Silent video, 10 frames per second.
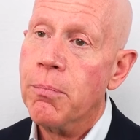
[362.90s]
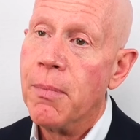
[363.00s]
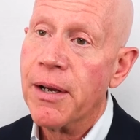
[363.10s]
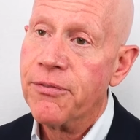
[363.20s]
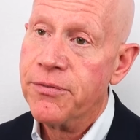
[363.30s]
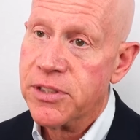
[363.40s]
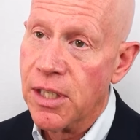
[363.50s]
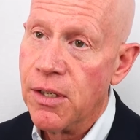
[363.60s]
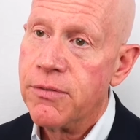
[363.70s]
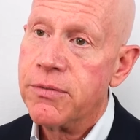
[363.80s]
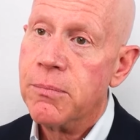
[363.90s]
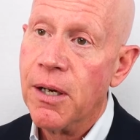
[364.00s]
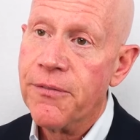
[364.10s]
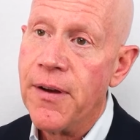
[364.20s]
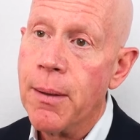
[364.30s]
myself,
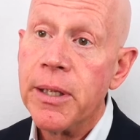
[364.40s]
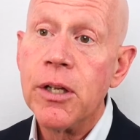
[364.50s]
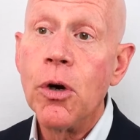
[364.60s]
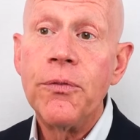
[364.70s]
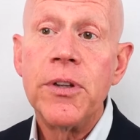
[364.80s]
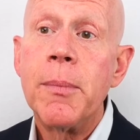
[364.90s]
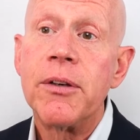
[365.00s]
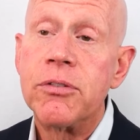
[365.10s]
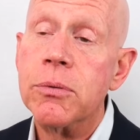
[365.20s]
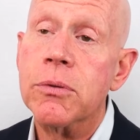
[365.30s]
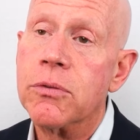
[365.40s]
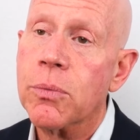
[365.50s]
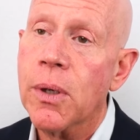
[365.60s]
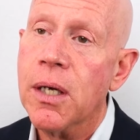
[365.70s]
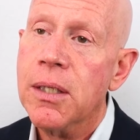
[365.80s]
my family, and hopefully my students
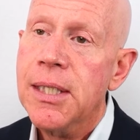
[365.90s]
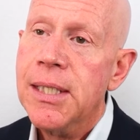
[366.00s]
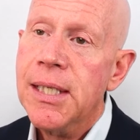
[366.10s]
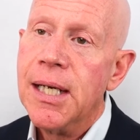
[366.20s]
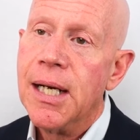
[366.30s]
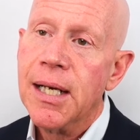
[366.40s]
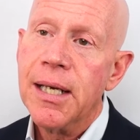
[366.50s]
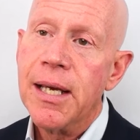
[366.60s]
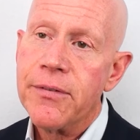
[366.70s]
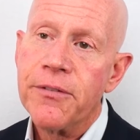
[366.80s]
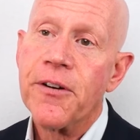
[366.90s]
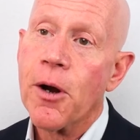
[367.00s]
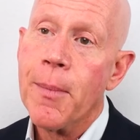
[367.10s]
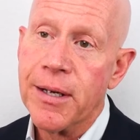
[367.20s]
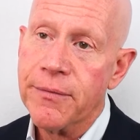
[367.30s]
well. I have a fair
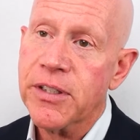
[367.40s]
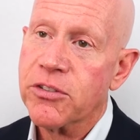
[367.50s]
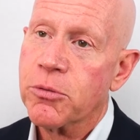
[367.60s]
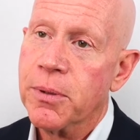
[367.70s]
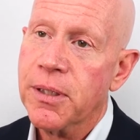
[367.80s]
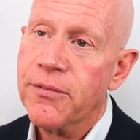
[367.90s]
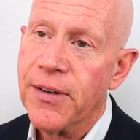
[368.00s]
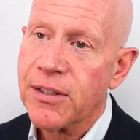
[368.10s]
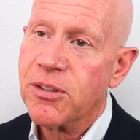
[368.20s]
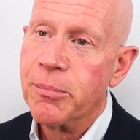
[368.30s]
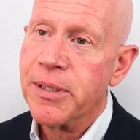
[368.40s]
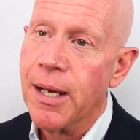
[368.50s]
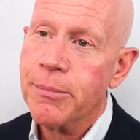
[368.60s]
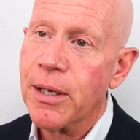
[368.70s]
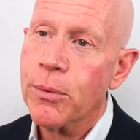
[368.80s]
amount of discipline. In fact,
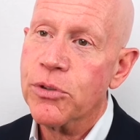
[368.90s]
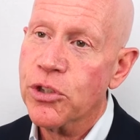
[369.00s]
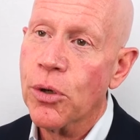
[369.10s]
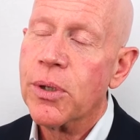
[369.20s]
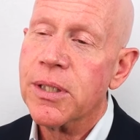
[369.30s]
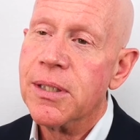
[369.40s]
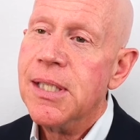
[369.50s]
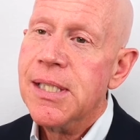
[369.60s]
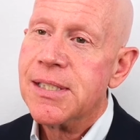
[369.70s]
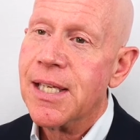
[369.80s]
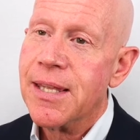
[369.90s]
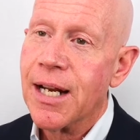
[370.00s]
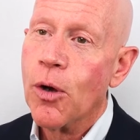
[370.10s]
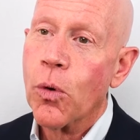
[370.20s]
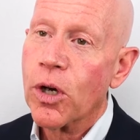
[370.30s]
sometimes I will joke and say that
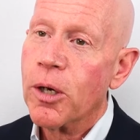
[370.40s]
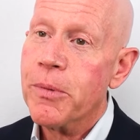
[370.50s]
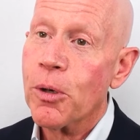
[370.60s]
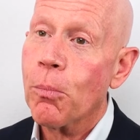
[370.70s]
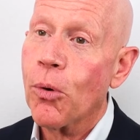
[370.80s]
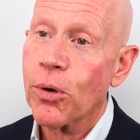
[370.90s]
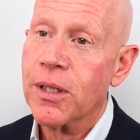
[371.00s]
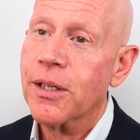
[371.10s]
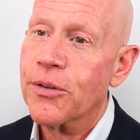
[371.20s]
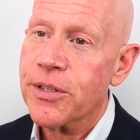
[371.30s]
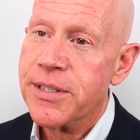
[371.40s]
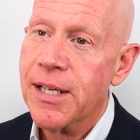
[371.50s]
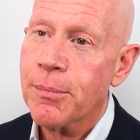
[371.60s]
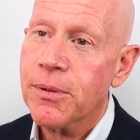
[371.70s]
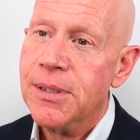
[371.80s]
I'll work a mere mortal under the
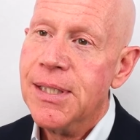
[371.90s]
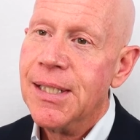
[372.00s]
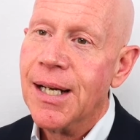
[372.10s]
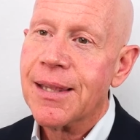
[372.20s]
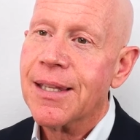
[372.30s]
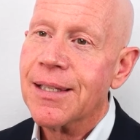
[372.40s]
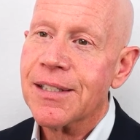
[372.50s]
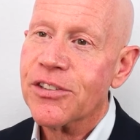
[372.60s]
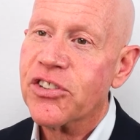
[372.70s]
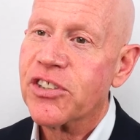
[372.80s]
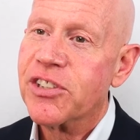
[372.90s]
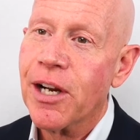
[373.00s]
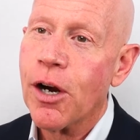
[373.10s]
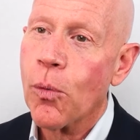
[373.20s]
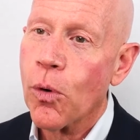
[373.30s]
table. I think that a
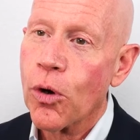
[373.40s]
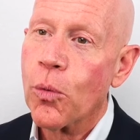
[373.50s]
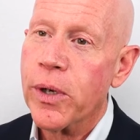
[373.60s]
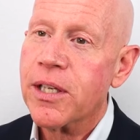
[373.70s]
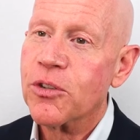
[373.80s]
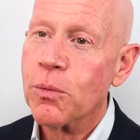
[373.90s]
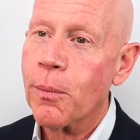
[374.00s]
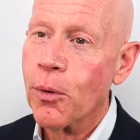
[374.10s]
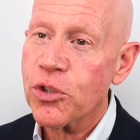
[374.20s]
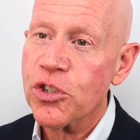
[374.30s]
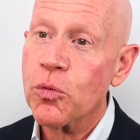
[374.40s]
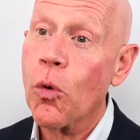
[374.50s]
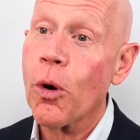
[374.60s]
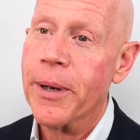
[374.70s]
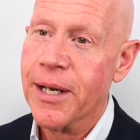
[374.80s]
60-hour work week is when we're just
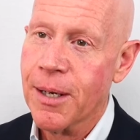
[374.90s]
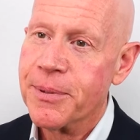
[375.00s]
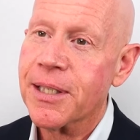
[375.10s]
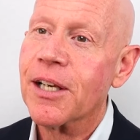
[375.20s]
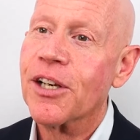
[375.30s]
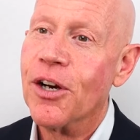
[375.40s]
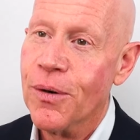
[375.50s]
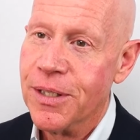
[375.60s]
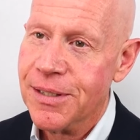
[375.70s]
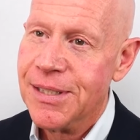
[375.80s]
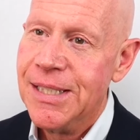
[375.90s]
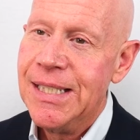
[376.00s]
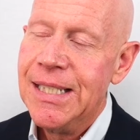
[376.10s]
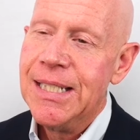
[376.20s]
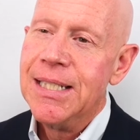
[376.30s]
warming up to get
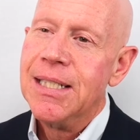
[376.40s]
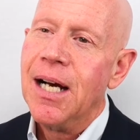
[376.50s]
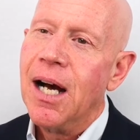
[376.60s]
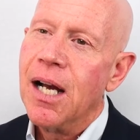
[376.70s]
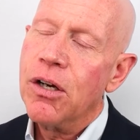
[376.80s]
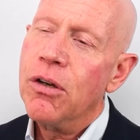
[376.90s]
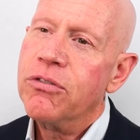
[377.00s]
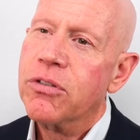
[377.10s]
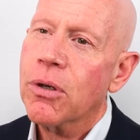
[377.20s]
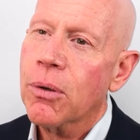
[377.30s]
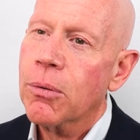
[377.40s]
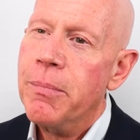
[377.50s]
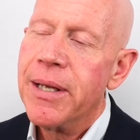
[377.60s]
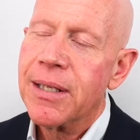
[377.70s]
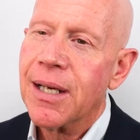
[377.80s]
going. I also
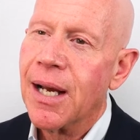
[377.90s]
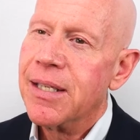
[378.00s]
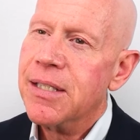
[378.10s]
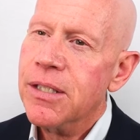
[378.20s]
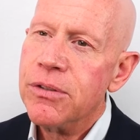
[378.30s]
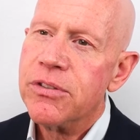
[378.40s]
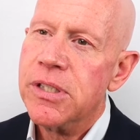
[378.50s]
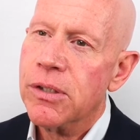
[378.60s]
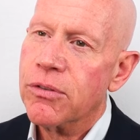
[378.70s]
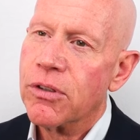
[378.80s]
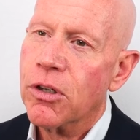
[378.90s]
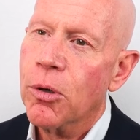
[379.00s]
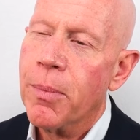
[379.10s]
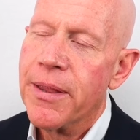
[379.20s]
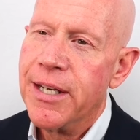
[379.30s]
met a guy years and years
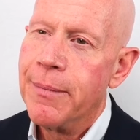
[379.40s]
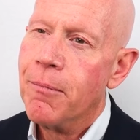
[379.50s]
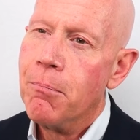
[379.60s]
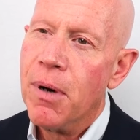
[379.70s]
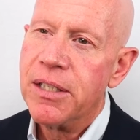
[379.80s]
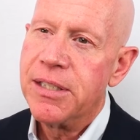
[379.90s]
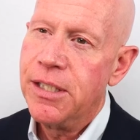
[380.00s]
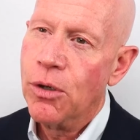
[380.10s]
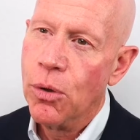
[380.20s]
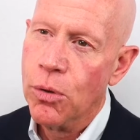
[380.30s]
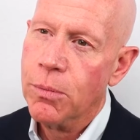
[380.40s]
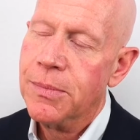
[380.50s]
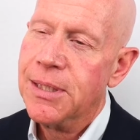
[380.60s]
ago by the name of Monty Holm.